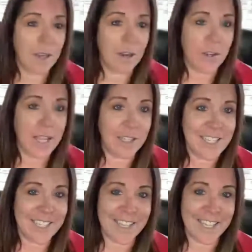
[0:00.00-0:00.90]
Okay,
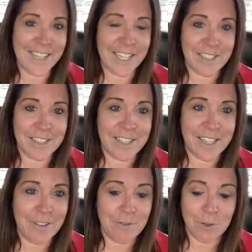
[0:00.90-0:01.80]
Lindsay, I think that's
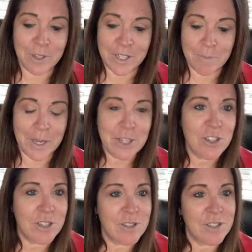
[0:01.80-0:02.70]
it for the
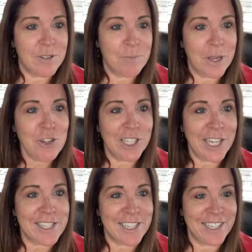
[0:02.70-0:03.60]
budget
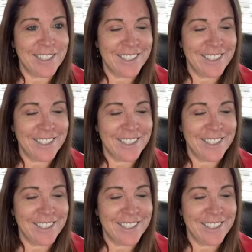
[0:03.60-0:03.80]
lesson.